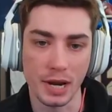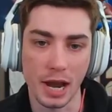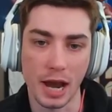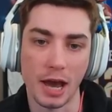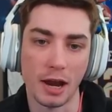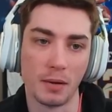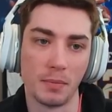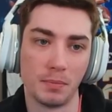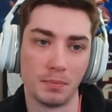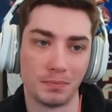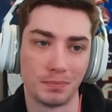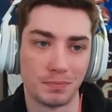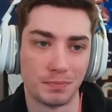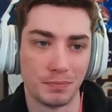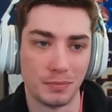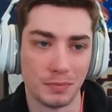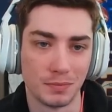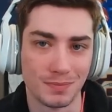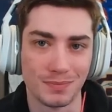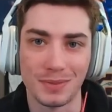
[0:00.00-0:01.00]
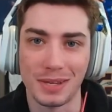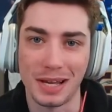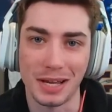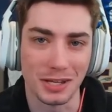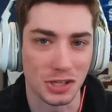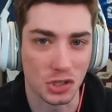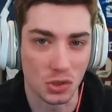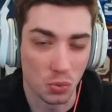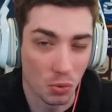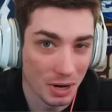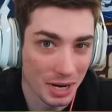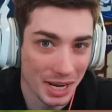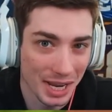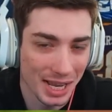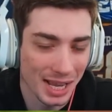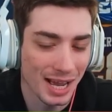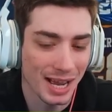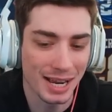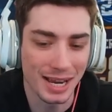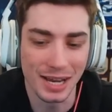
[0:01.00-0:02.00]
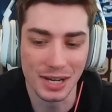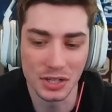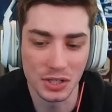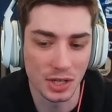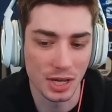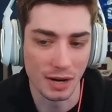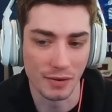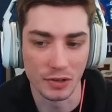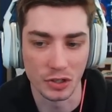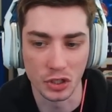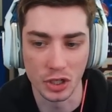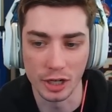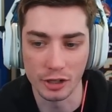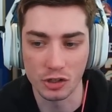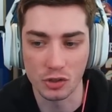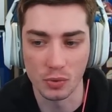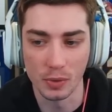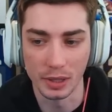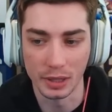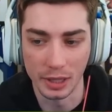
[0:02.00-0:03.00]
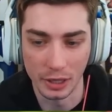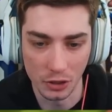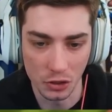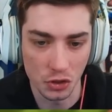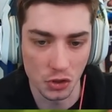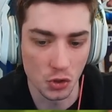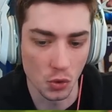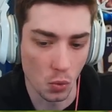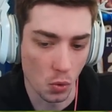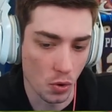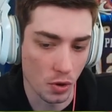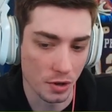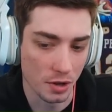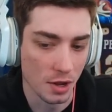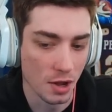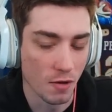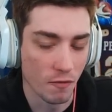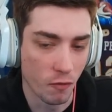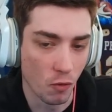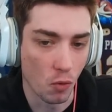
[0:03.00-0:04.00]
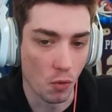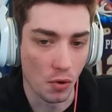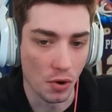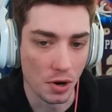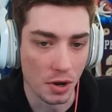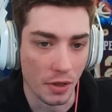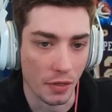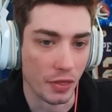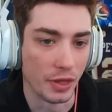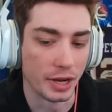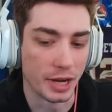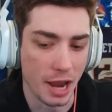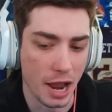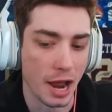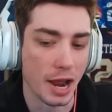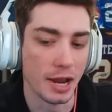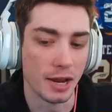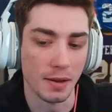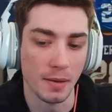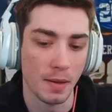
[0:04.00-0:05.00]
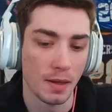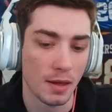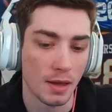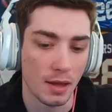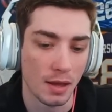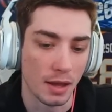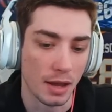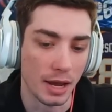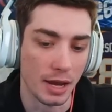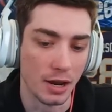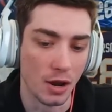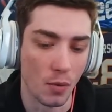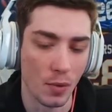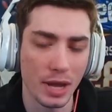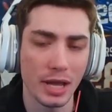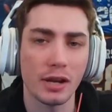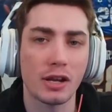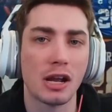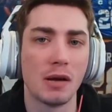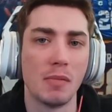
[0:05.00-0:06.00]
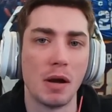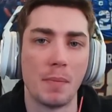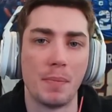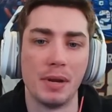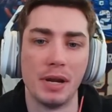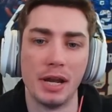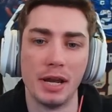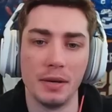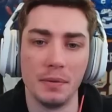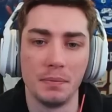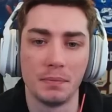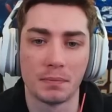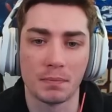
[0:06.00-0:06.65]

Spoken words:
got him swinging, I guess. Kind of a check swing there. Sword for the K. And we got to come up and hit,